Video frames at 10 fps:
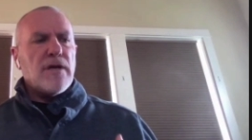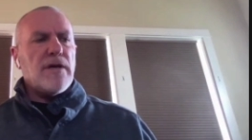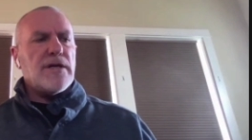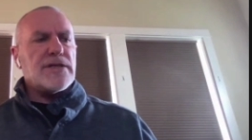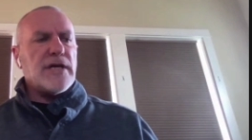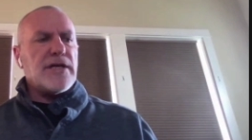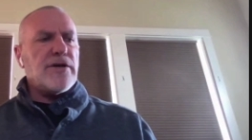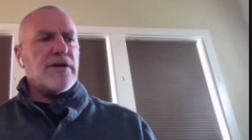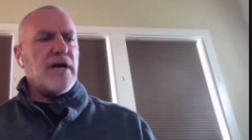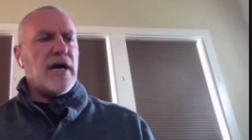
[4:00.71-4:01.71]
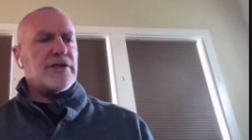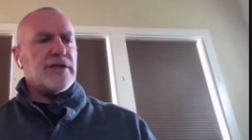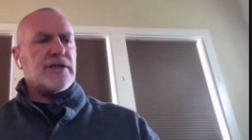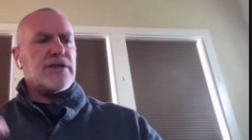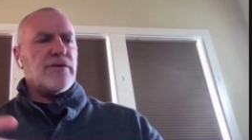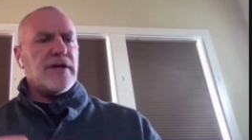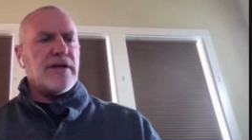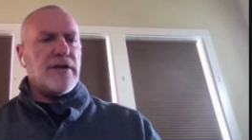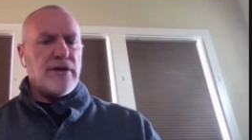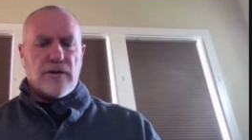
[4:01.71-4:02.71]
you're not just
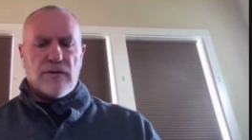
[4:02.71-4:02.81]
doing,